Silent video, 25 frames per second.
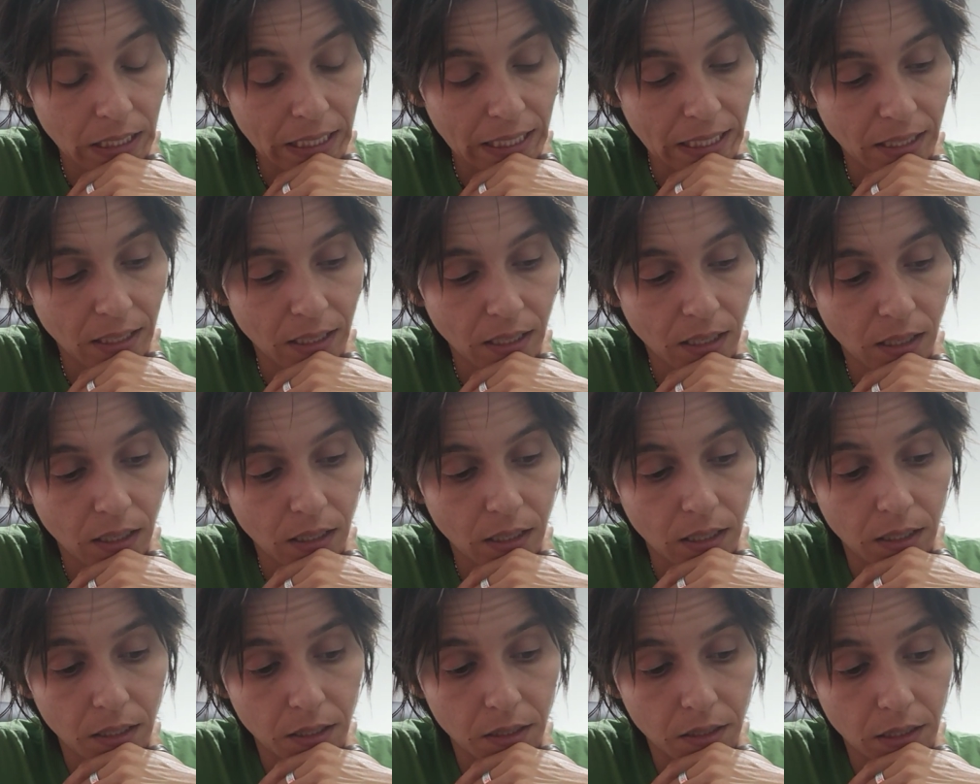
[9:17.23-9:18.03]

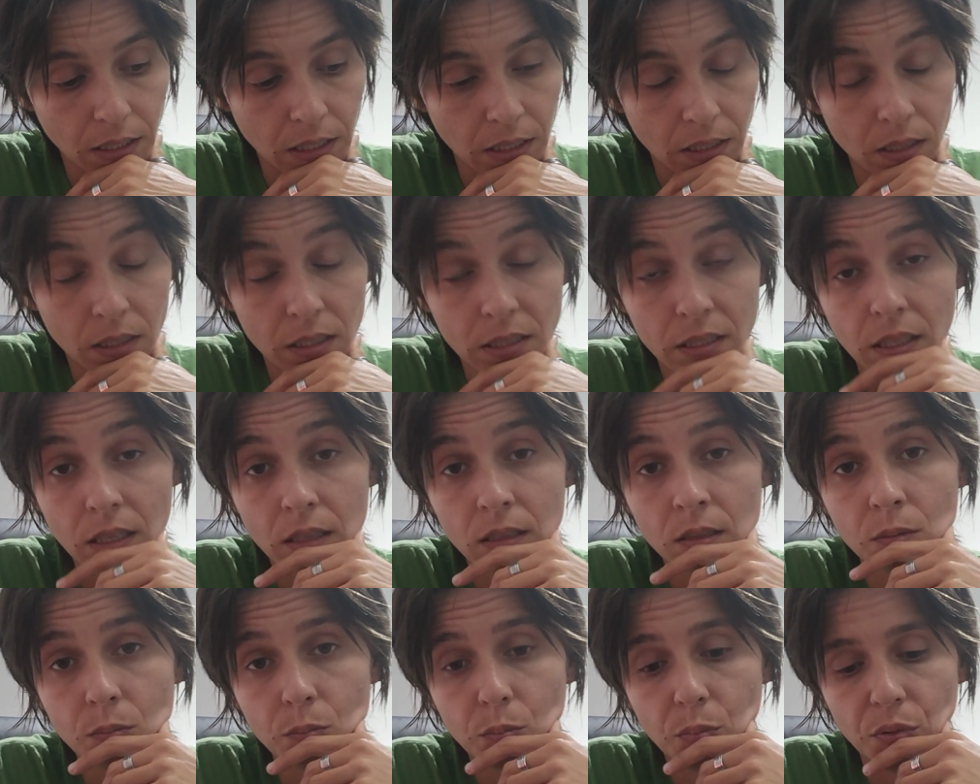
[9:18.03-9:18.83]
need and a
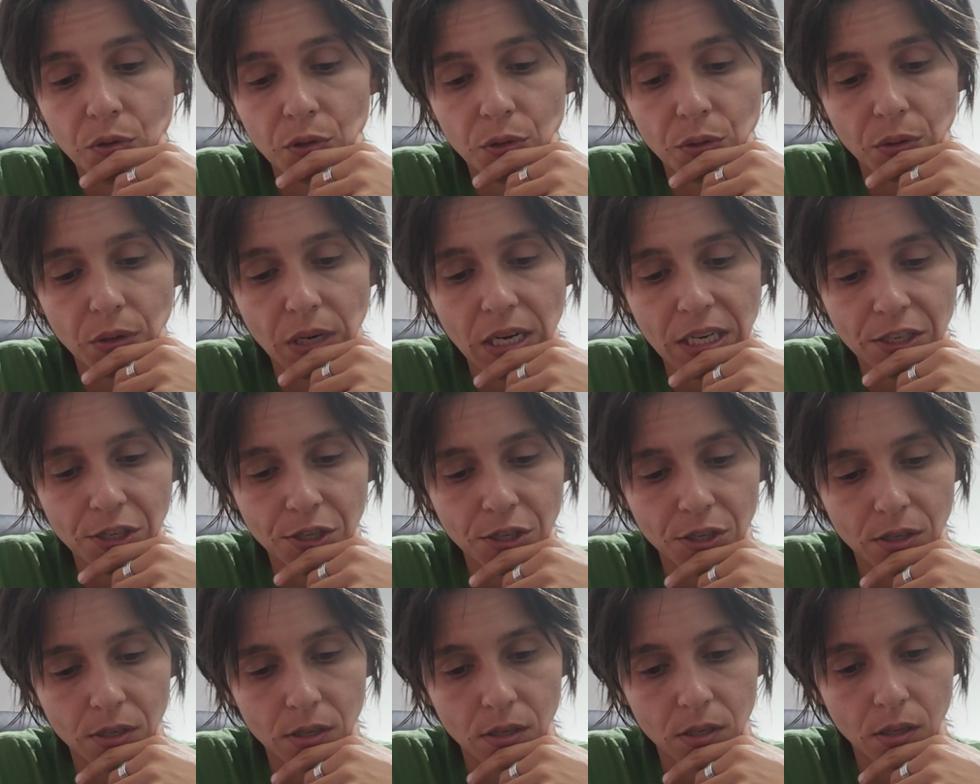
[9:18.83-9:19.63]
sudden
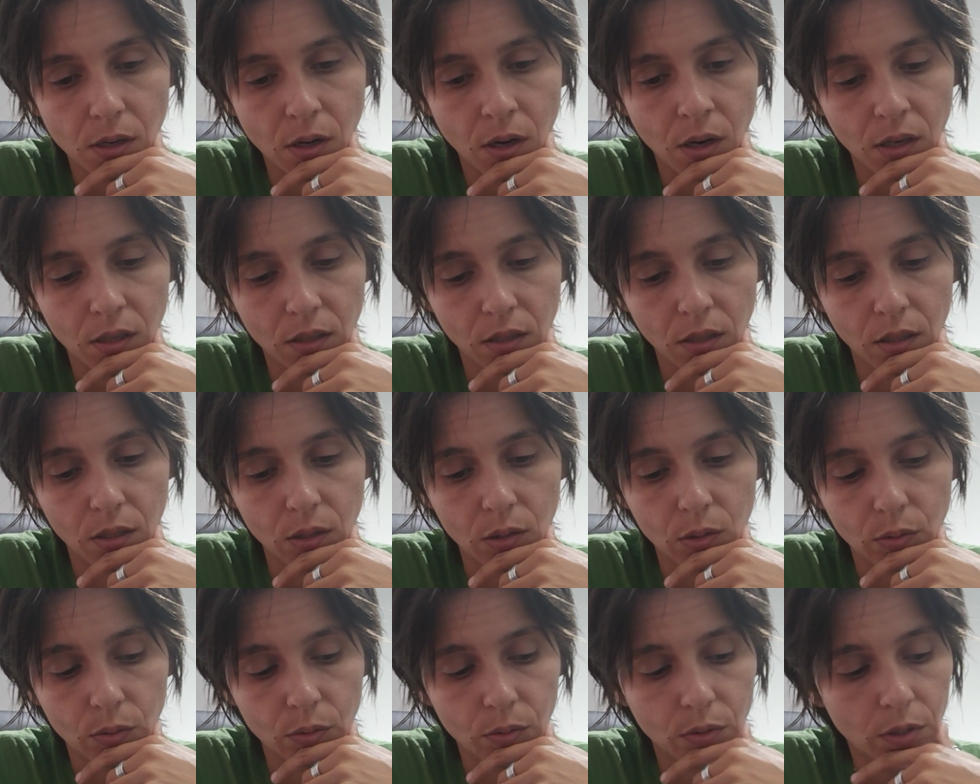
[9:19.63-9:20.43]
pressure on
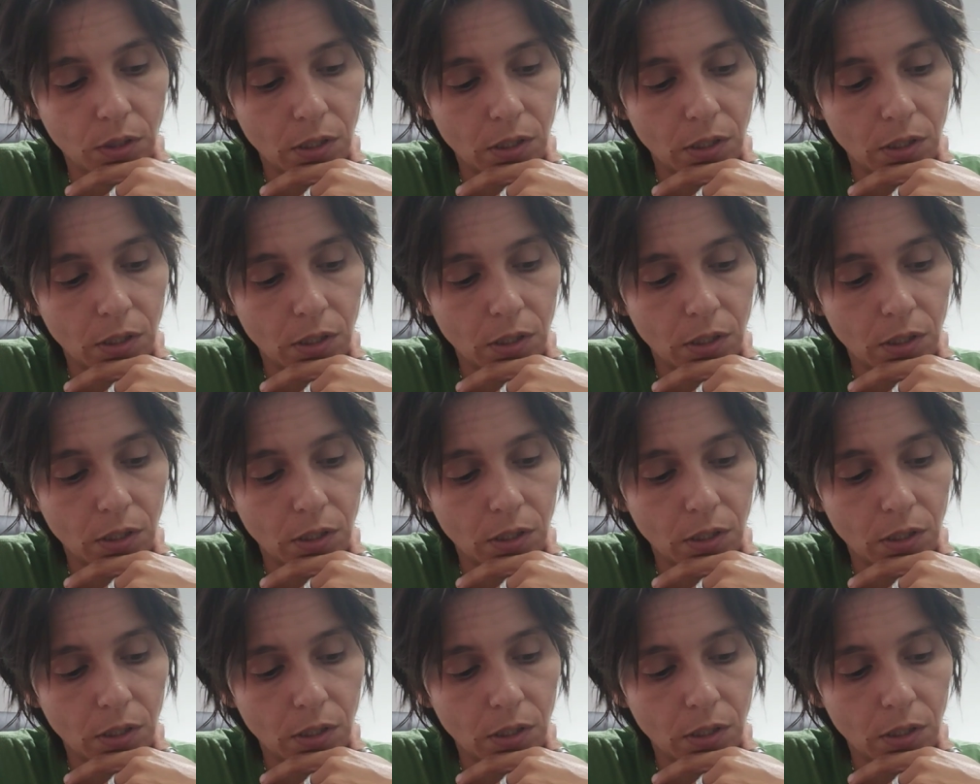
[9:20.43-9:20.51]
you